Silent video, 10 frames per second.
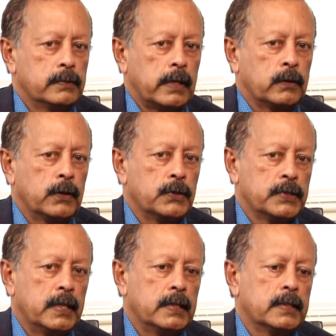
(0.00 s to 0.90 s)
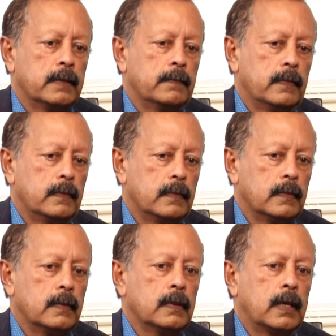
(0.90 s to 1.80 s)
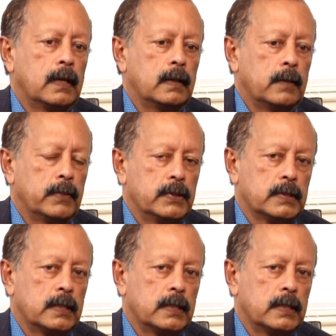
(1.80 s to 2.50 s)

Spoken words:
according to CDC, their number.